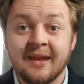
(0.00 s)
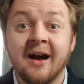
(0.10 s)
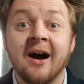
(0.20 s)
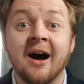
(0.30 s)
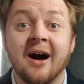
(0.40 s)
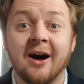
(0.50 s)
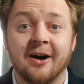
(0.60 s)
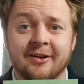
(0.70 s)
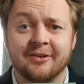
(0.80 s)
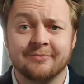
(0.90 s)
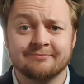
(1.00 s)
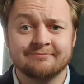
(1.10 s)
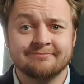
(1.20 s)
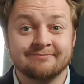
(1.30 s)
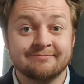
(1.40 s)
Hard.
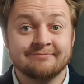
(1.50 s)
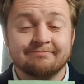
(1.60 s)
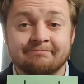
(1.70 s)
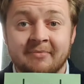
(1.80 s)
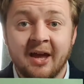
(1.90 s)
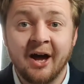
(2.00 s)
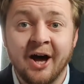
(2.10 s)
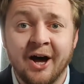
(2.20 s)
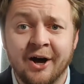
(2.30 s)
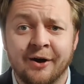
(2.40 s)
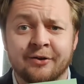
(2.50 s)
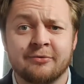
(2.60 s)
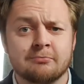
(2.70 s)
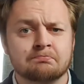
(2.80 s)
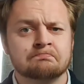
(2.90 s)
Hard.
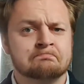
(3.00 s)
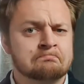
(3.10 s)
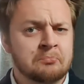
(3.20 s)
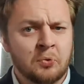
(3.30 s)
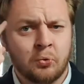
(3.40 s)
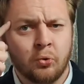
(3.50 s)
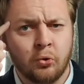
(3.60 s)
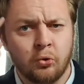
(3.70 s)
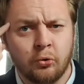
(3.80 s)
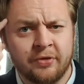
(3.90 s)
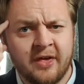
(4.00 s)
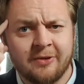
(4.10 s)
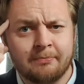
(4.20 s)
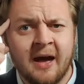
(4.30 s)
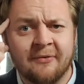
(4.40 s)
Oh, this
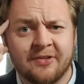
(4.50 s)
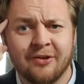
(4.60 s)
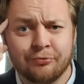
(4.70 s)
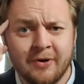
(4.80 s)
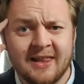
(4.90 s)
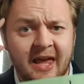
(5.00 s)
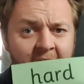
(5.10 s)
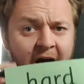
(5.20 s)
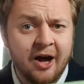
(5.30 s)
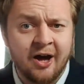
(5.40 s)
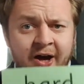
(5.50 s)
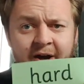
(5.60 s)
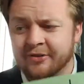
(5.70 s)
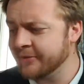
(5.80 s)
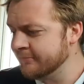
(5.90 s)
maths is really
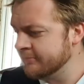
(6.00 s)
hard.